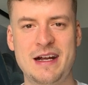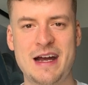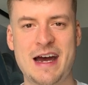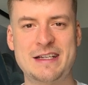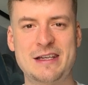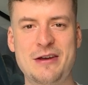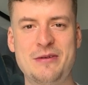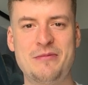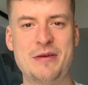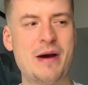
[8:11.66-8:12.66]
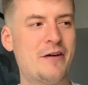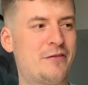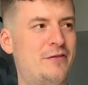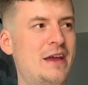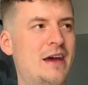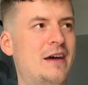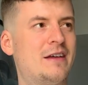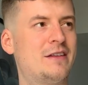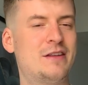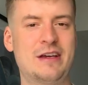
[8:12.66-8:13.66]
And so the amount of fear
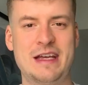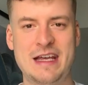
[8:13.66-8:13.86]
that